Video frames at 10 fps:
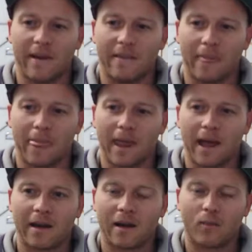
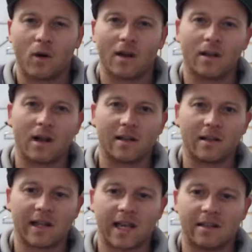What I'd
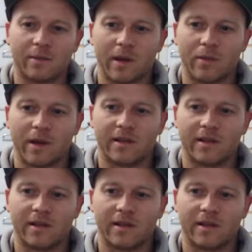like to say to